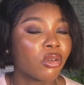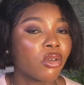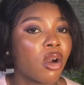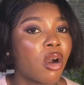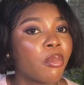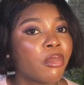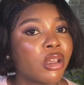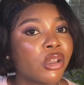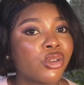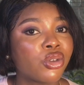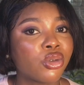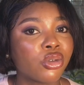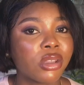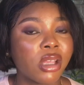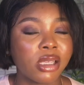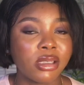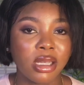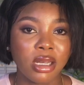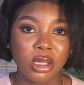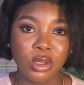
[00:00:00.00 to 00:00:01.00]
coming
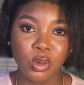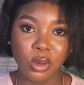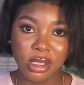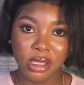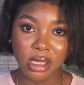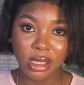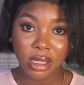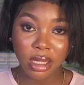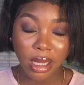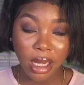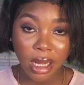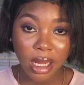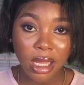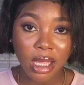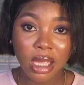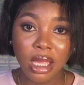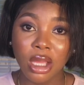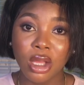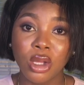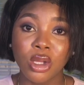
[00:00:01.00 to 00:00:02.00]

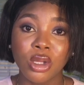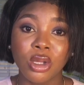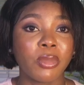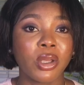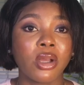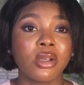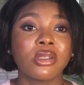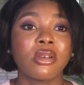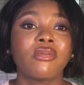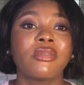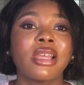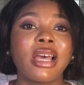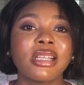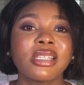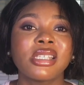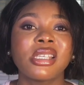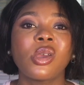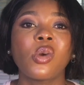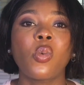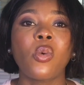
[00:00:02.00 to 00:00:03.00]
2023 because of
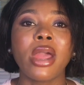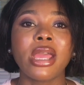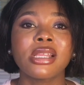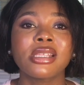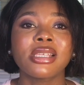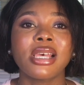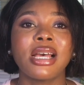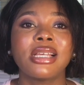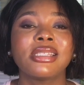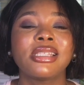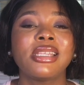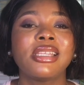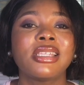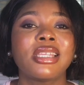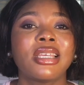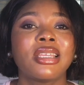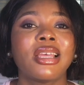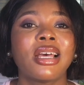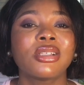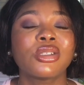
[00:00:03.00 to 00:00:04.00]
that he went and
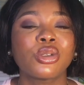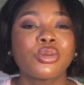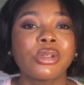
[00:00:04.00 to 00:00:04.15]
deleted that